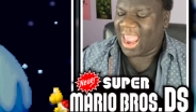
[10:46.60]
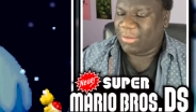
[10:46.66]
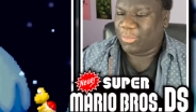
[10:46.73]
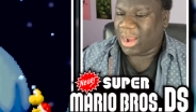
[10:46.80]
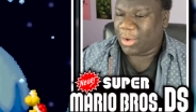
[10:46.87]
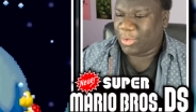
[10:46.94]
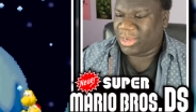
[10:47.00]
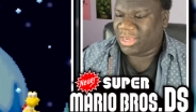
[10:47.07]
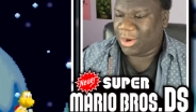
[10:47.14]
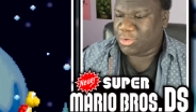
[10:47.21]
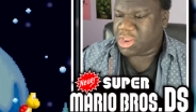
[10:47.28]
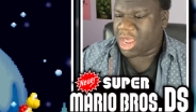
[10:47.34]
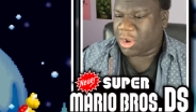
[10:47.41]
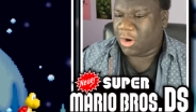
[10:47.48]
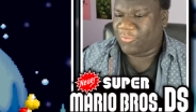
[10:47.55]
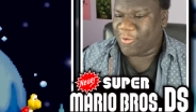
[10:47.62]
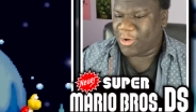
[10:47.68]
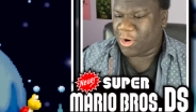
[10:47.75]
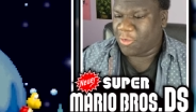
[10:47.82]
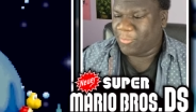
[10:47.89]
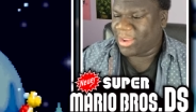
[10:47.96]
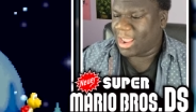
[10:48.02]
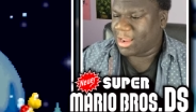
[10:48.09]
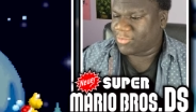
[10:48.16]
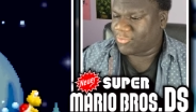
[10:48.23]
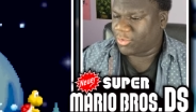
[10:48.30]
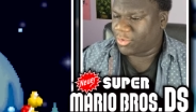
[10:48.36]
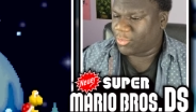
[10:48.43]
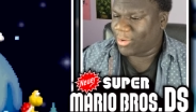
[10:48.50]
And when I went to go check over on O B S
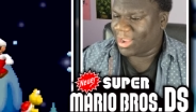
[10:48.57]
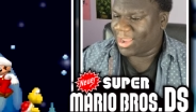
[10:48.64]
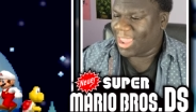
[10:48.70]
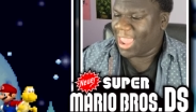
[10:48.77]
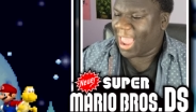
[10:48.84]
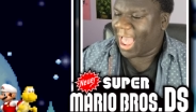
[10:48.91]
real quick,